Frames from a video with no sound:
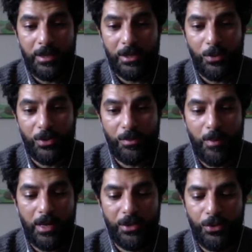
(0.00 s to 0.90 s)
This was
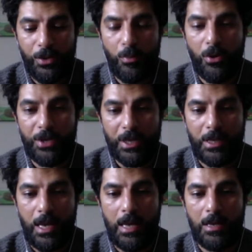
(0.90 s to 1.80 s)
my student project,
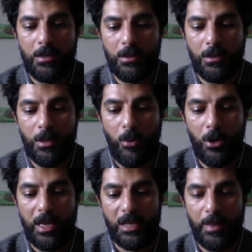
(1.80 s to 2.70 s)
and the
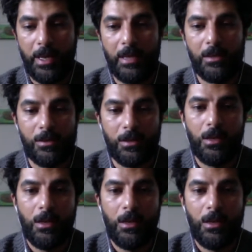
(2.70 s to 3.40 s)
podcast begins